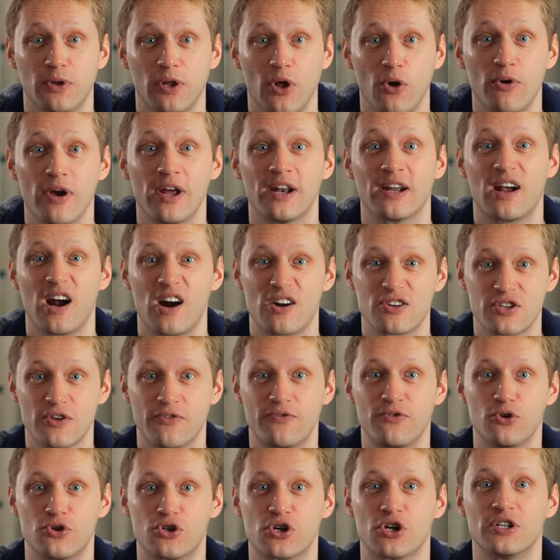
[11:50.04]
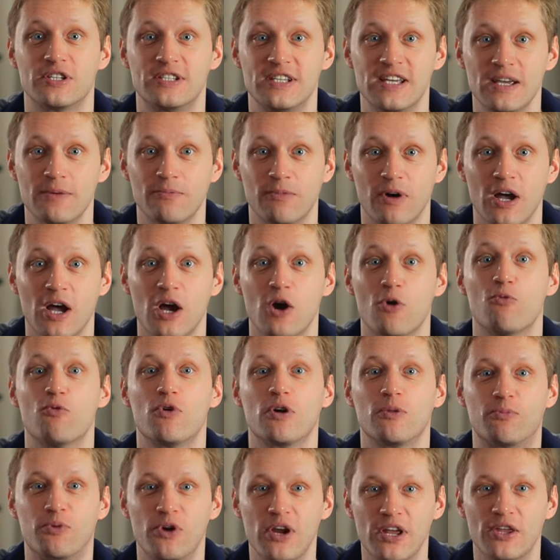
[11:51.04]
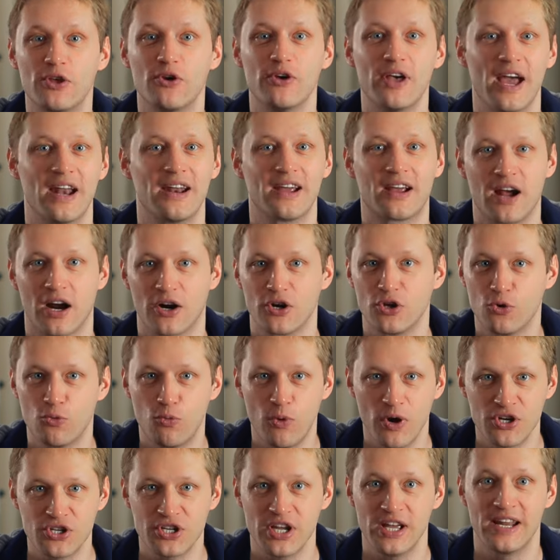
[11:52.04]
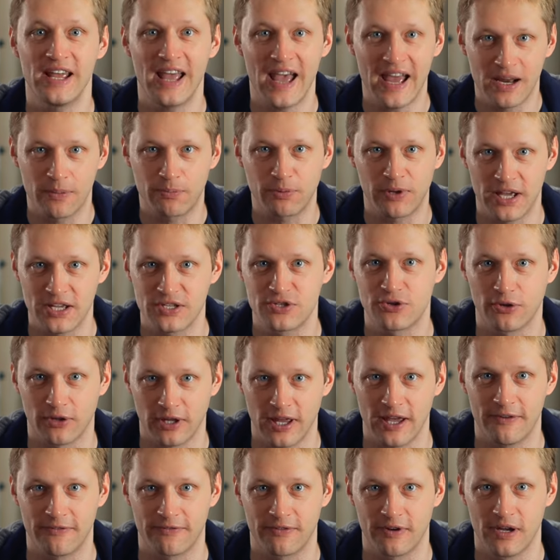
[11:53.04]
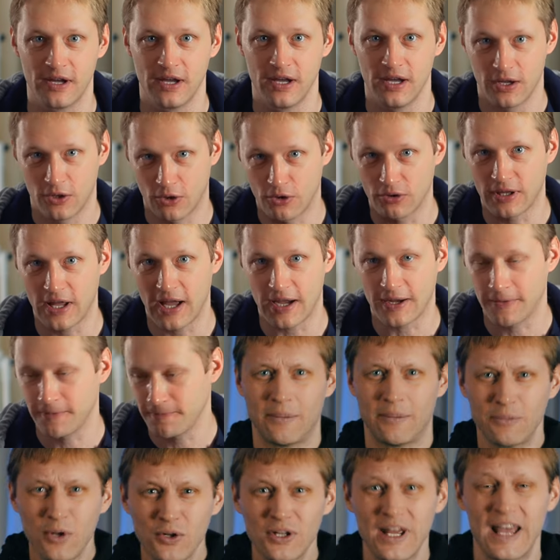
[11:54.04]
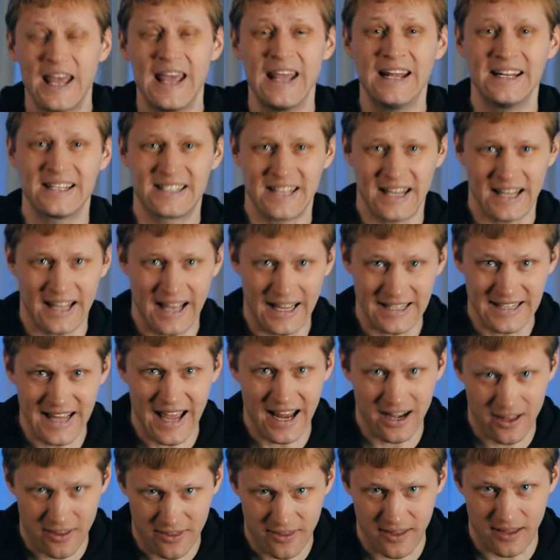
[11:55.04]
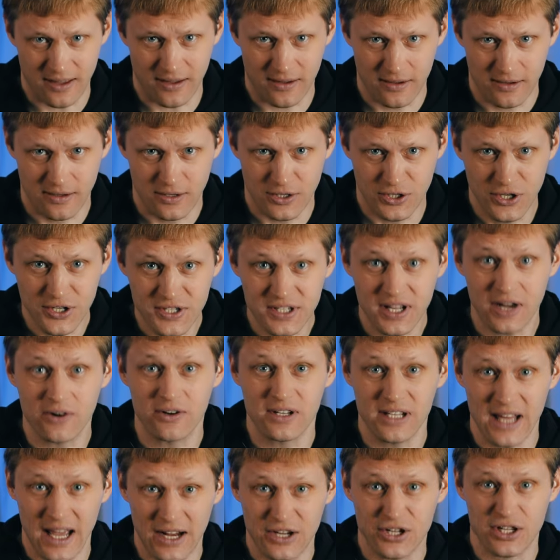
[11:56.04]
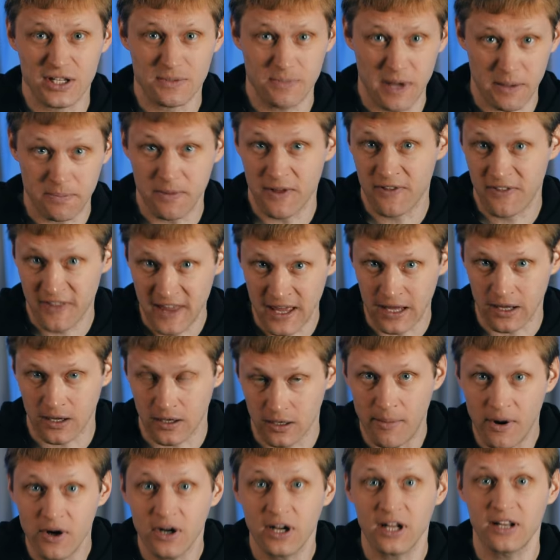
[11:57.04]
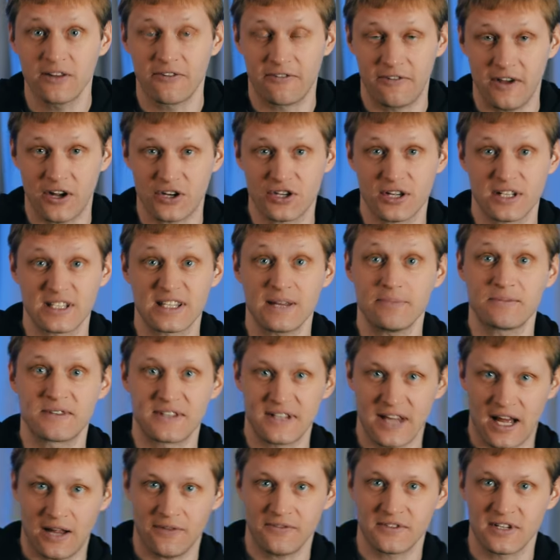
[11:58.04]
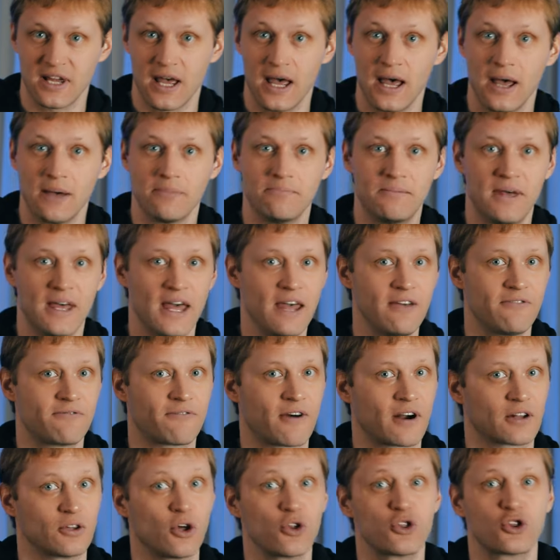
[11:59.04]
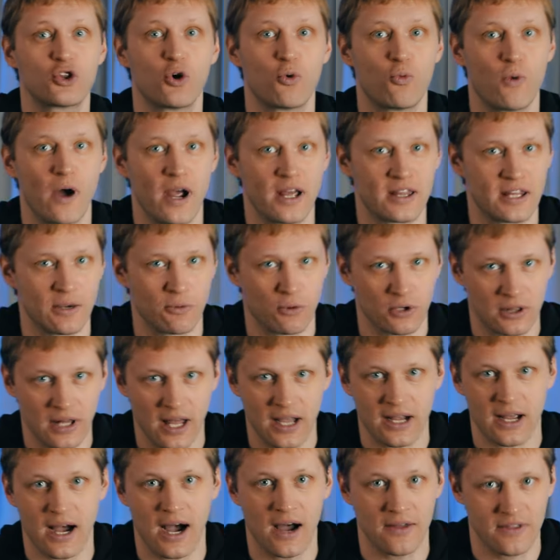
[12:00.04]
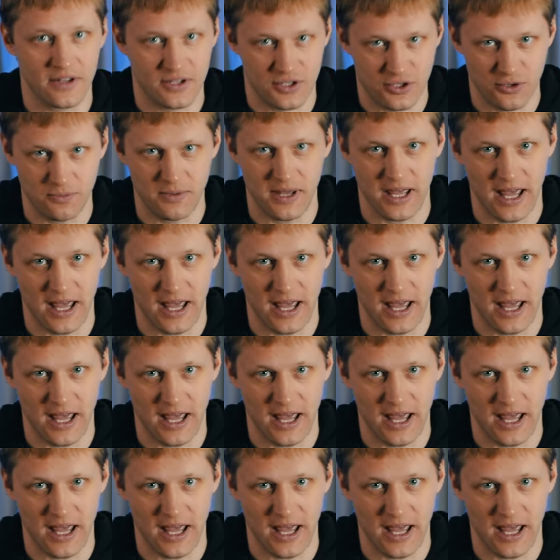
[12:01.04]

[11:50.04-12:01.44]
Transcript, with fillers: below and Cars of Future team will bring you any car you wish in any place you live. Good luck. I'm not hinting at anything current actions make me think American officials themselves behave far not the way they would like others to